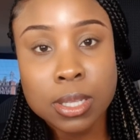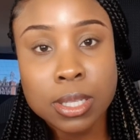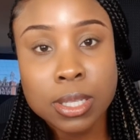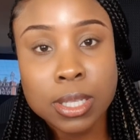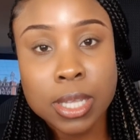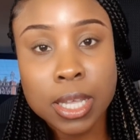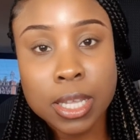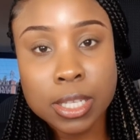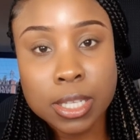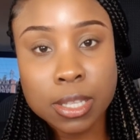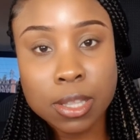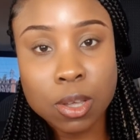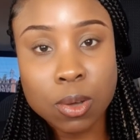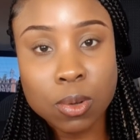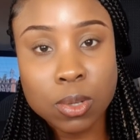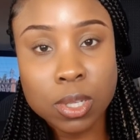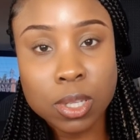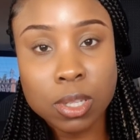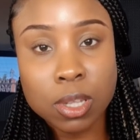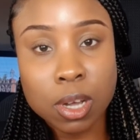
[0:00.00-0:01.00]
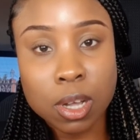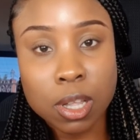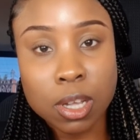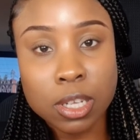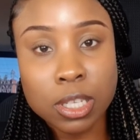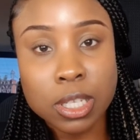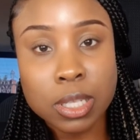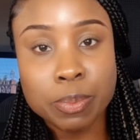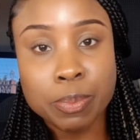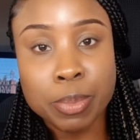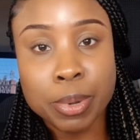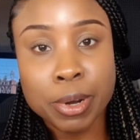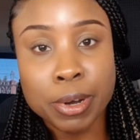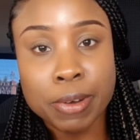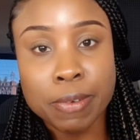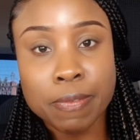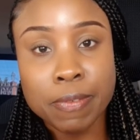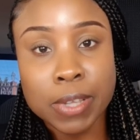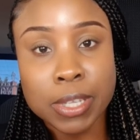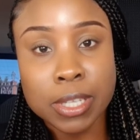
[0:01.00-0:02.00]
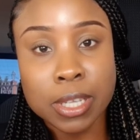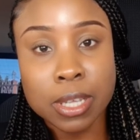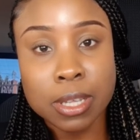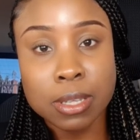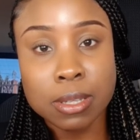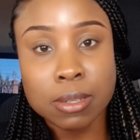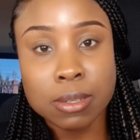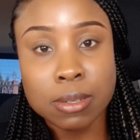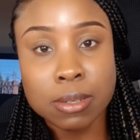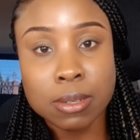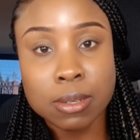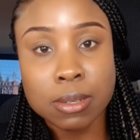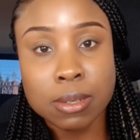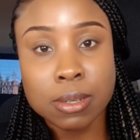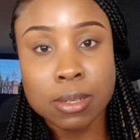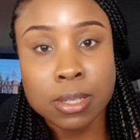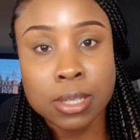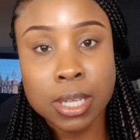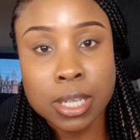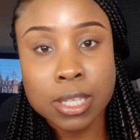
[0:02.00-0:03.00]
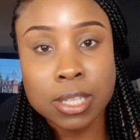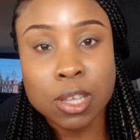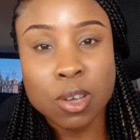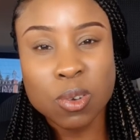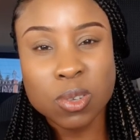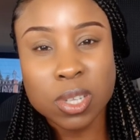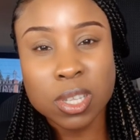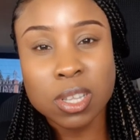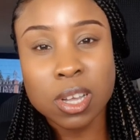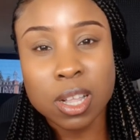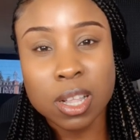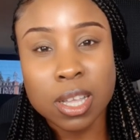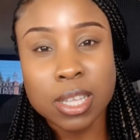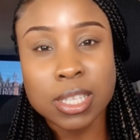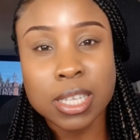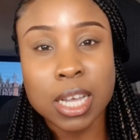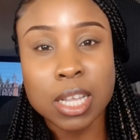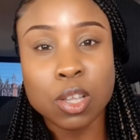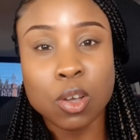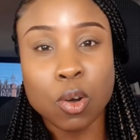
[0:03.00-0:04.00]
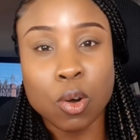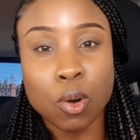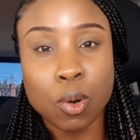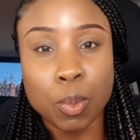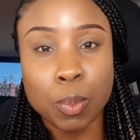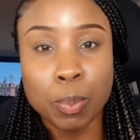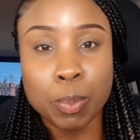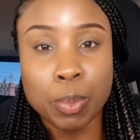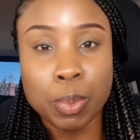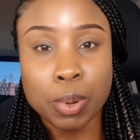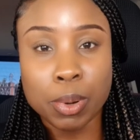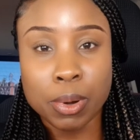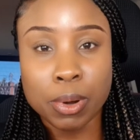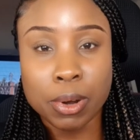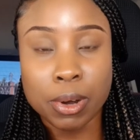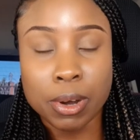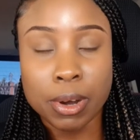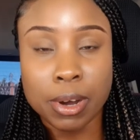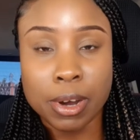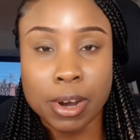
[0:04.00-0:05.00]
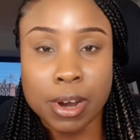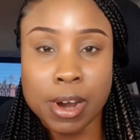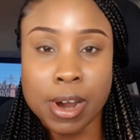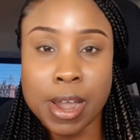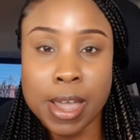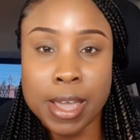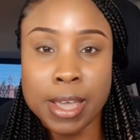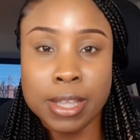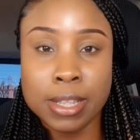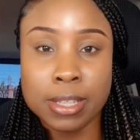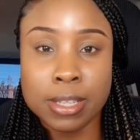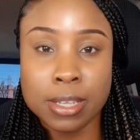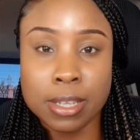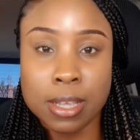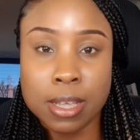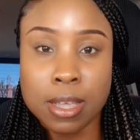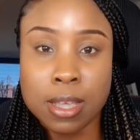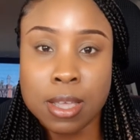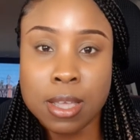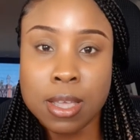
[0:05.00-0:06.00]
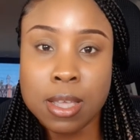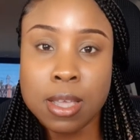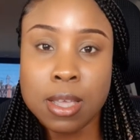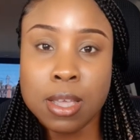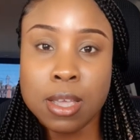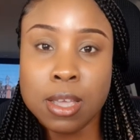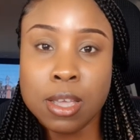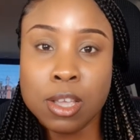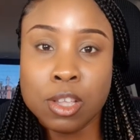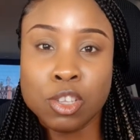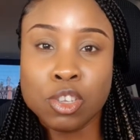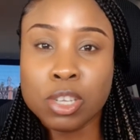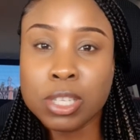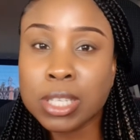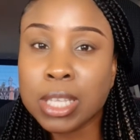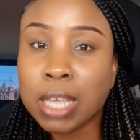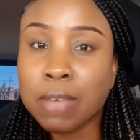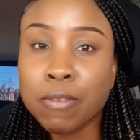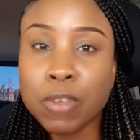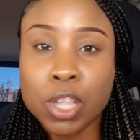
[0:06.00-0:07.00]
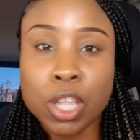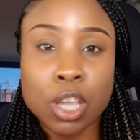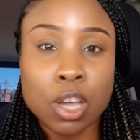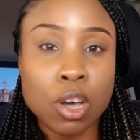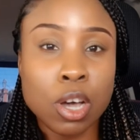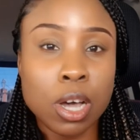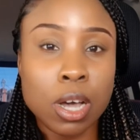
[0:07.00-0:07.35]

$6,000 per visit, $6,000 and up, right? Just giving you